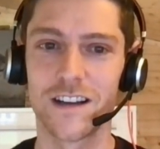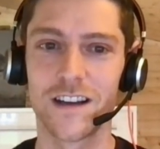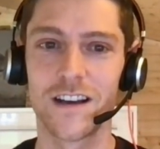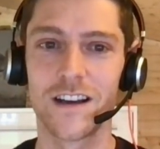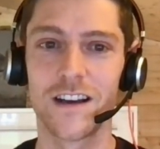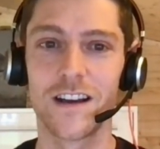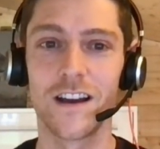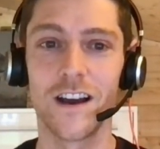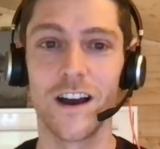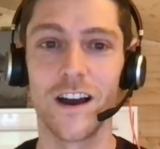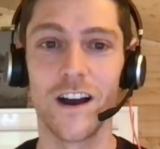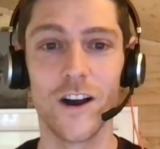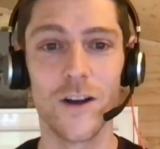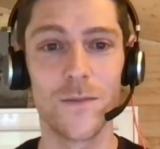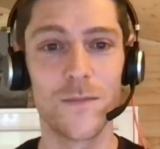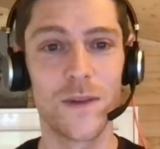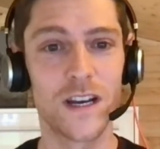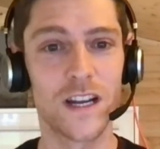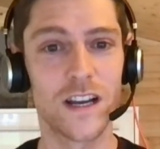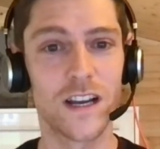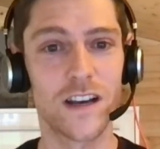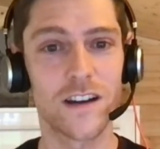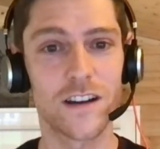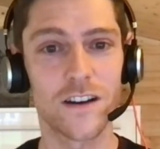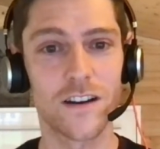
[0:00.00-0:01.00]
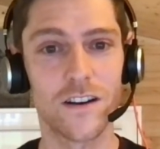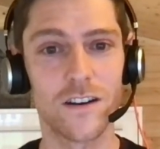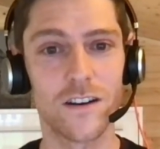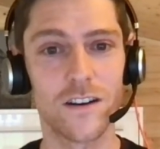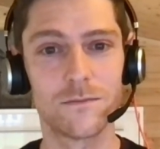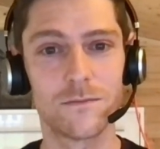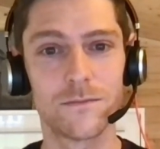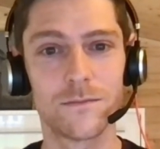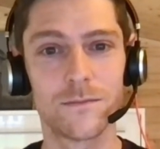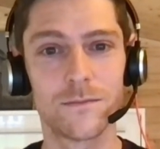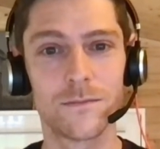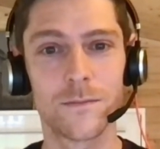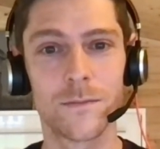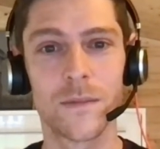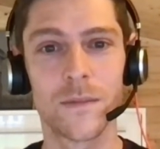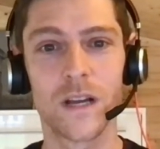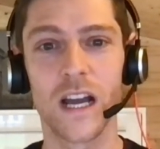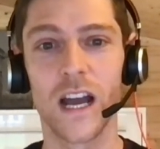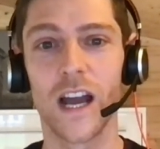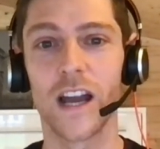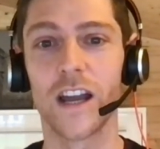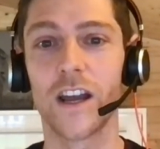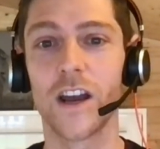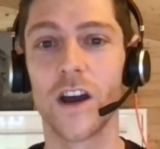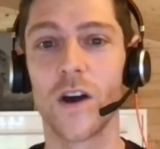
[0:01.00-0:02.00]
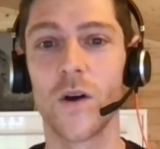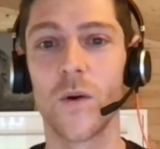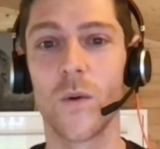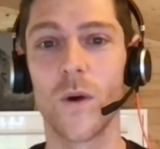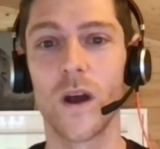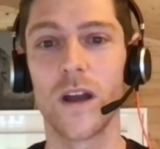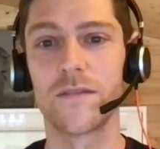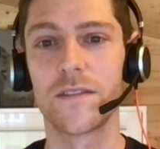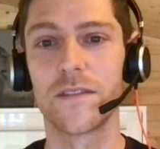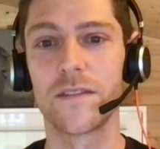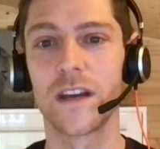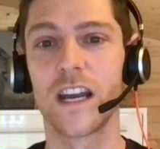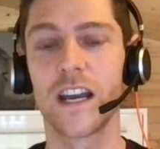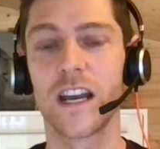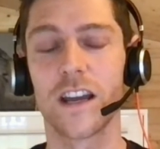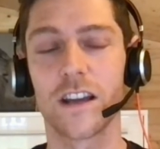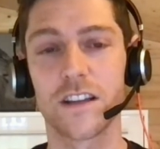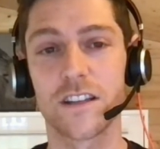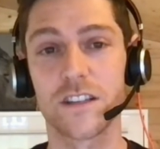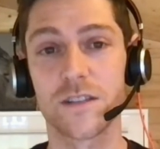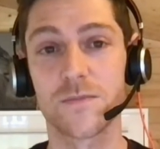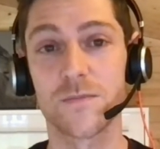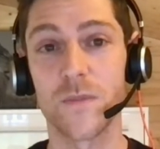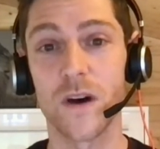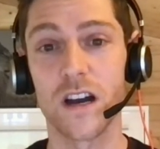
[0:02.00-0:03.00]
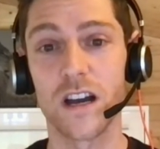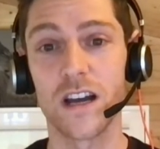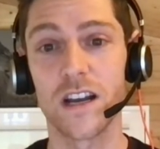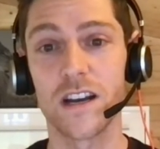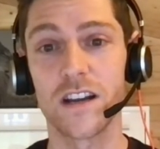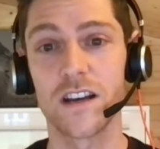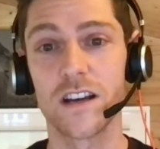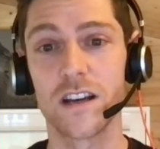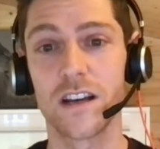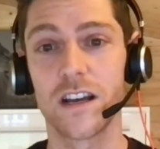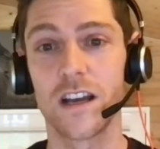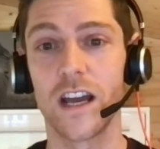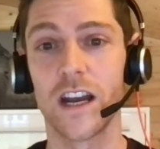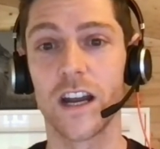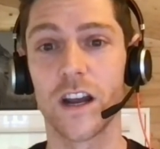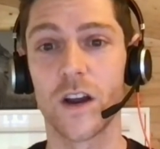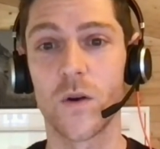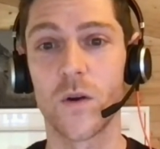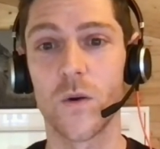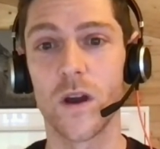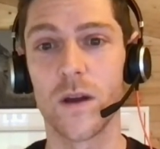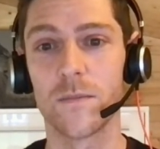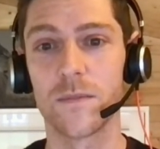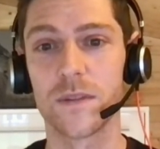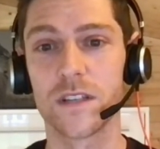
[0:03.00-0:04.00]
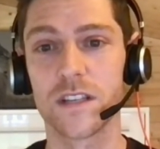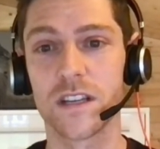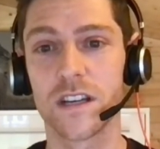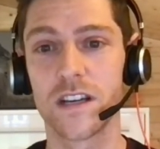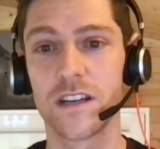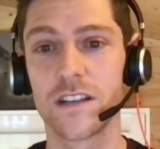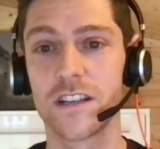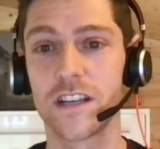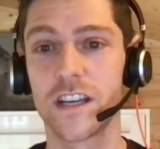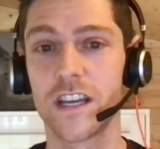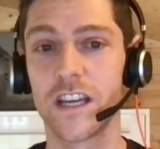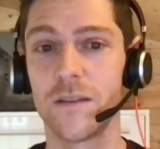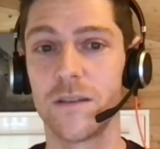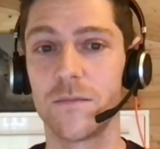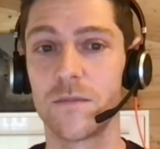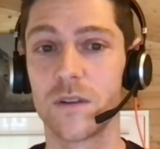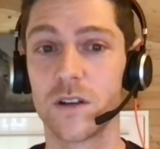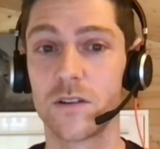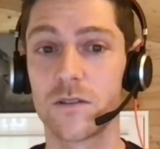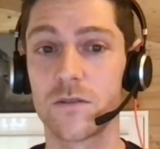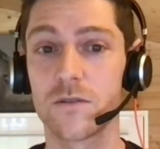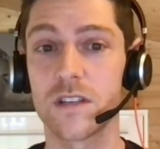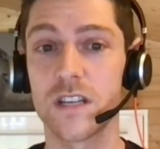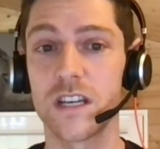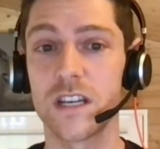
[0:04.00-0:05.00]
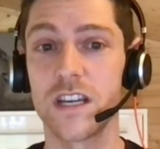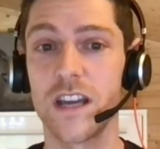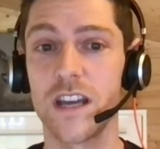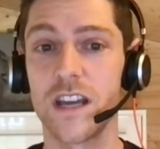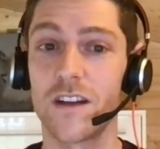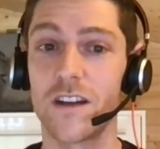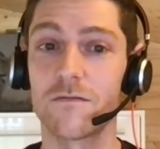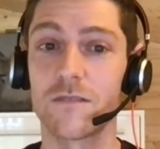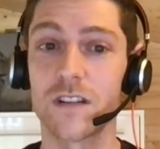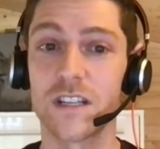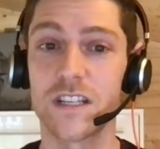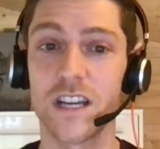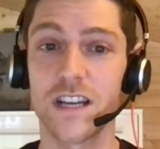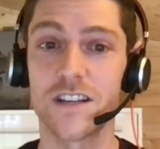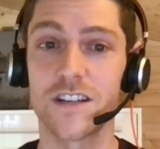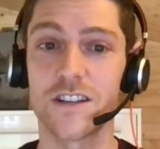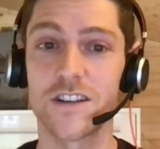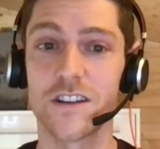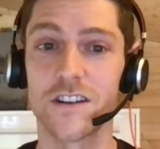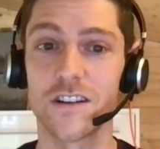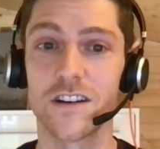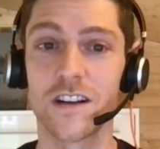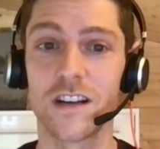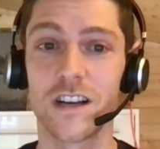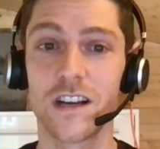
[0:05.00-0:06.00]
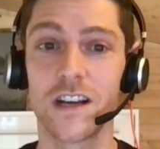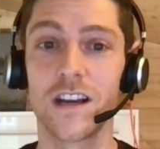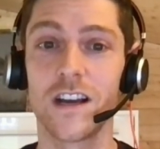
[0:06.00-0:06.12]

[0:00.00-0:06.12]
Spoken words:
I hope you learn a lot and go away feeling inspired and equipped to keep loyalty and retention